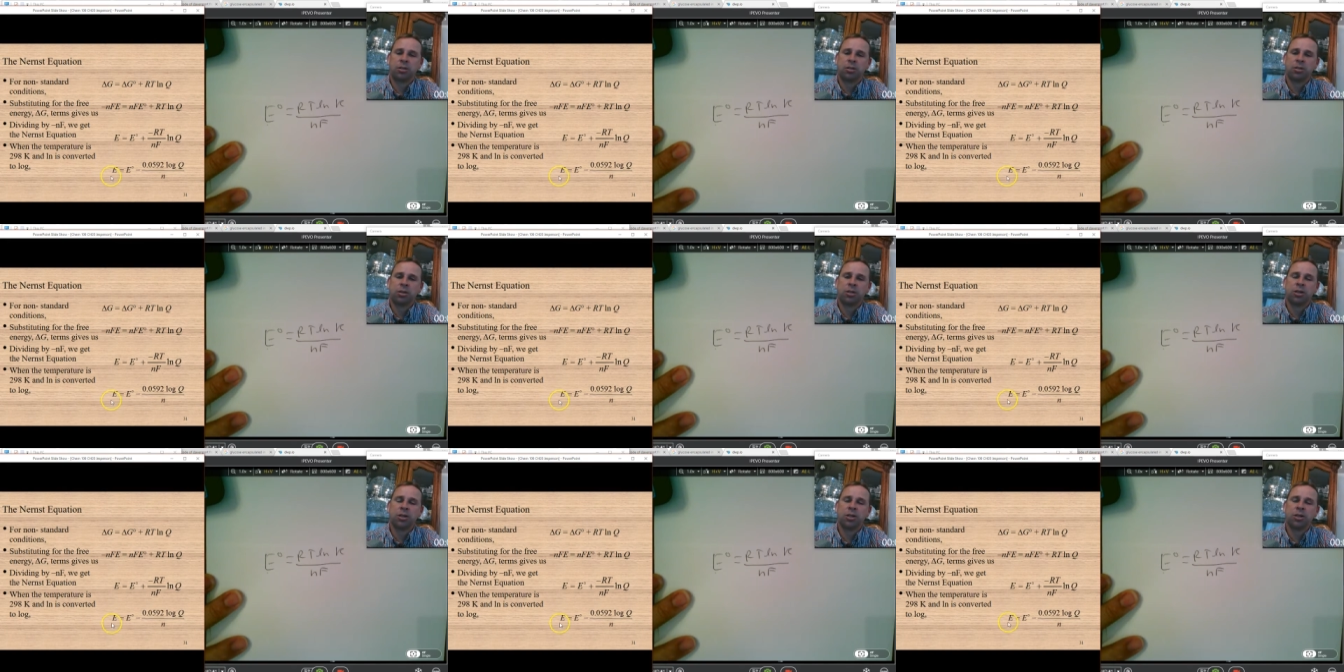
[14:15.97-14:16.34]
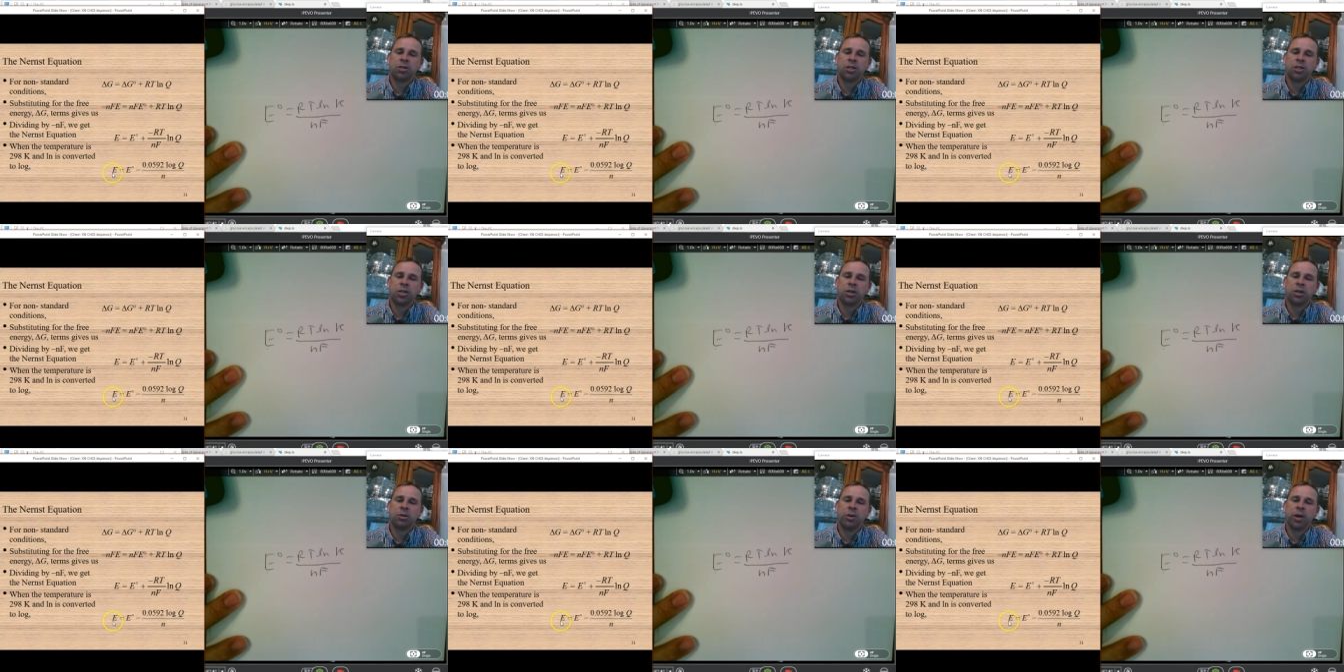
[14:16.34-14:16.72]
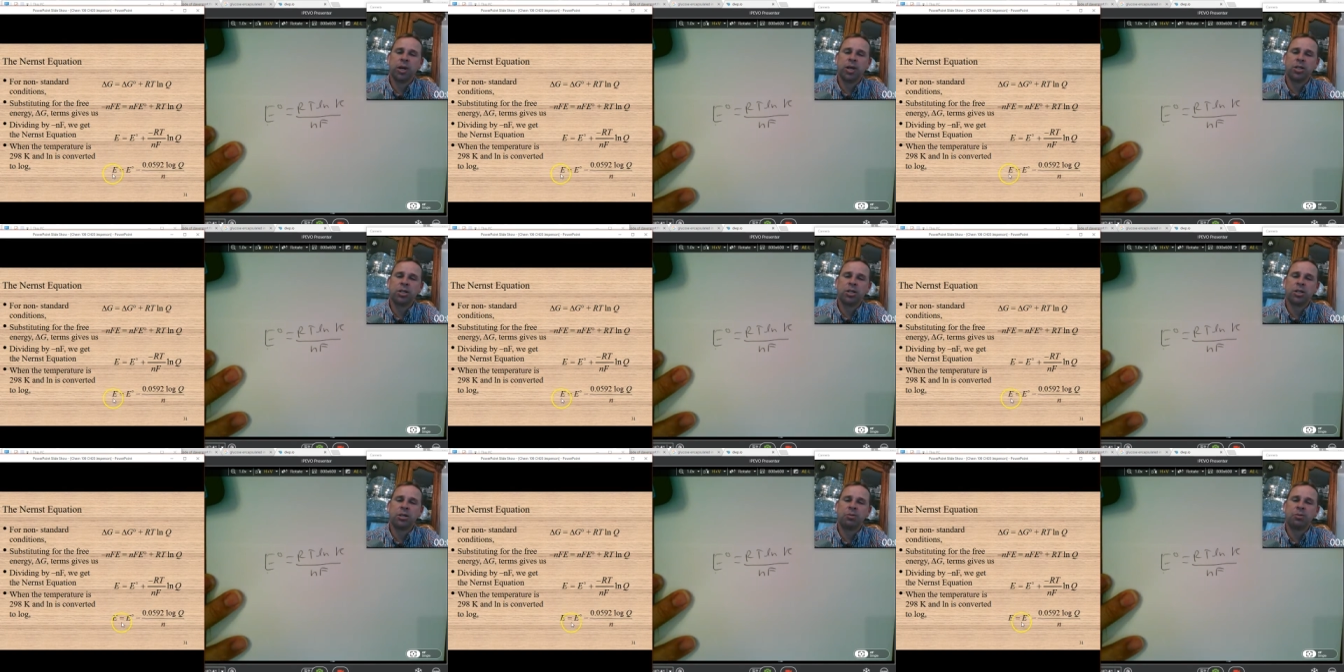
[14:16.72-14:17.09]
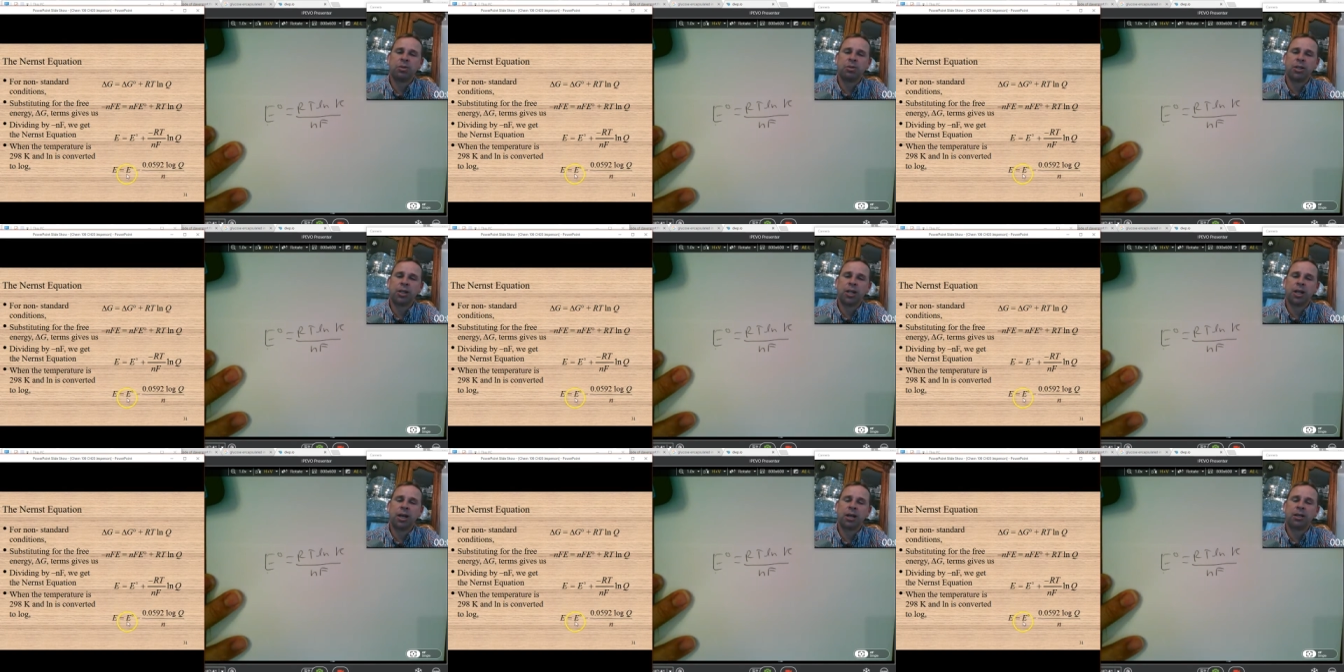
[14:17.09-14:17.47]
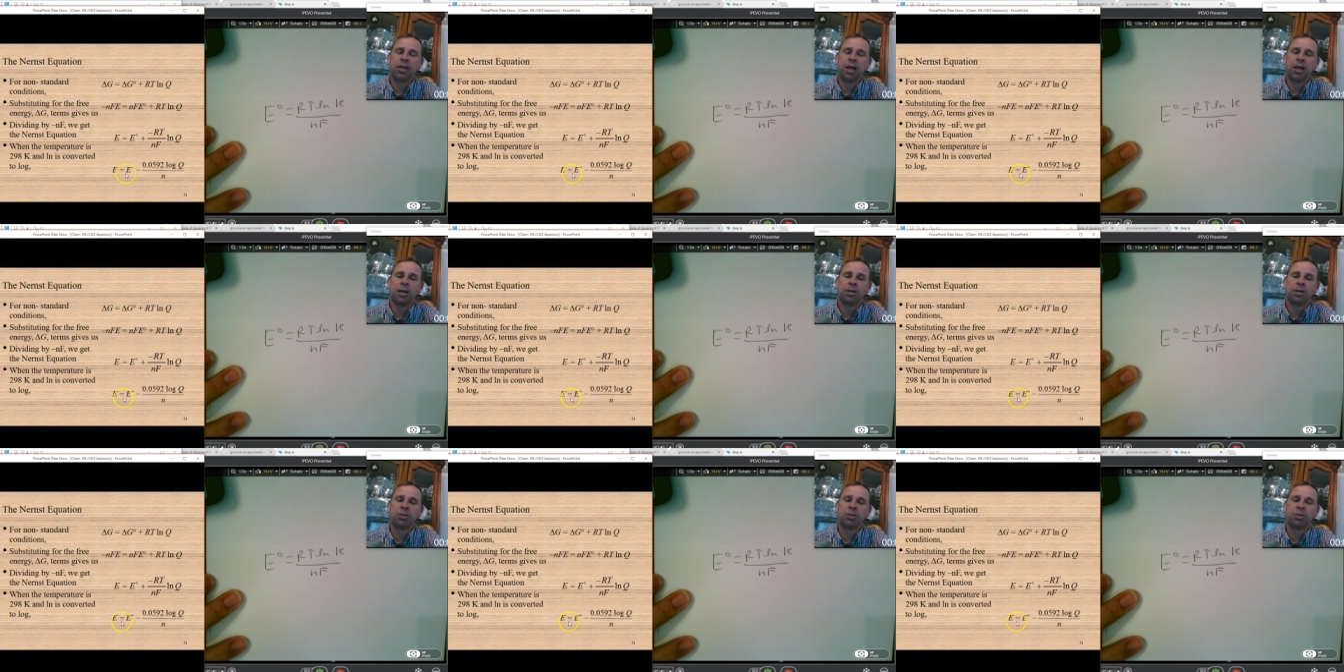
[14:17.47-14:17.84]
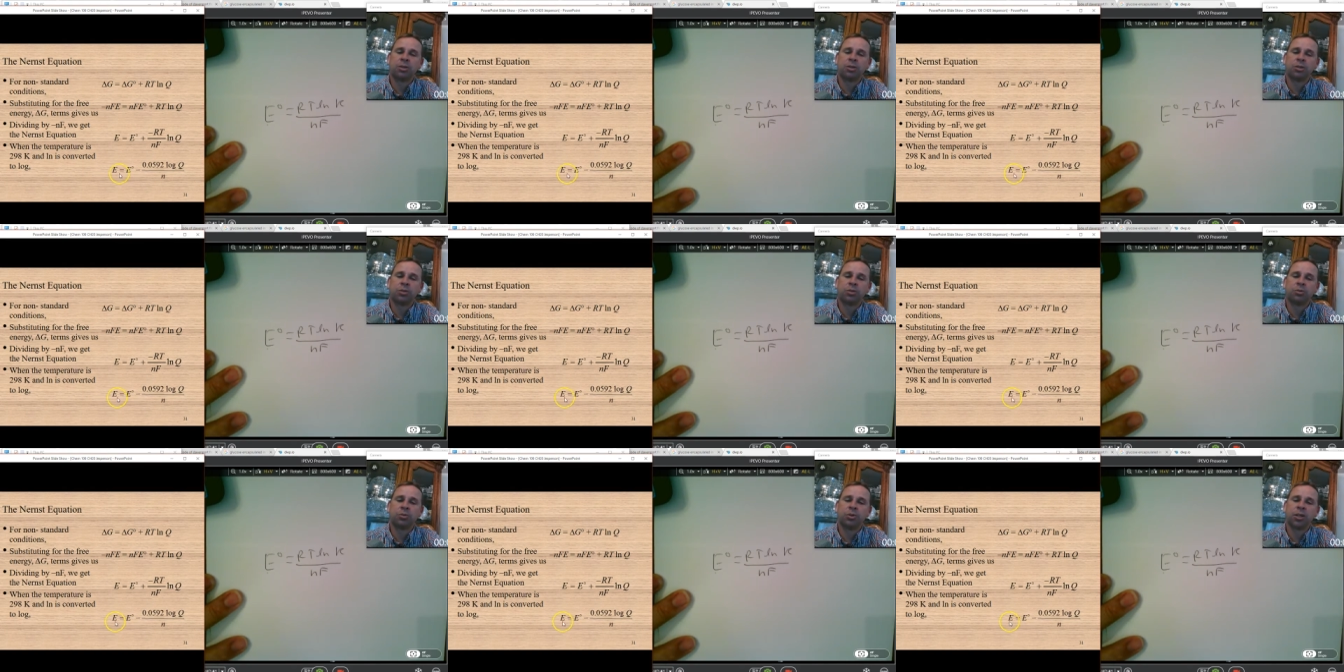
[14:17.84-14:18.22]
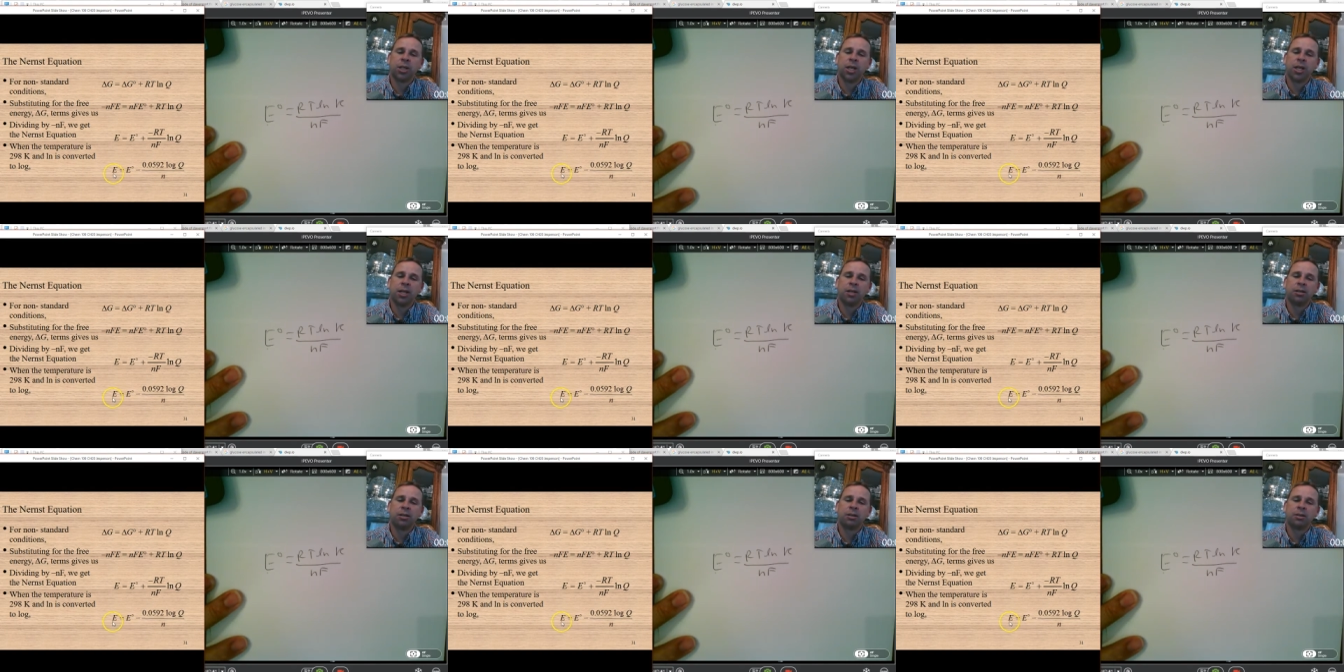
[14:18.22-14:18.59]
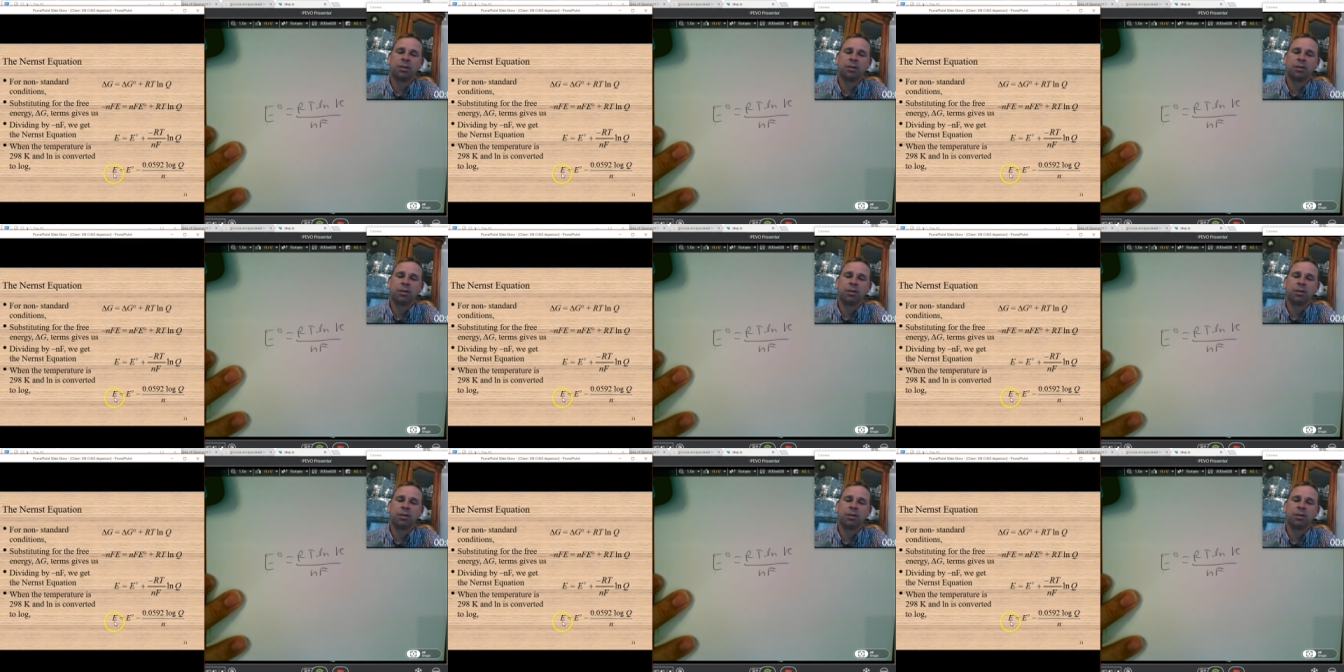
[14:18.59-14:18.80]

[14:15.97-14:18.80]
The Nernst equation allows you to relate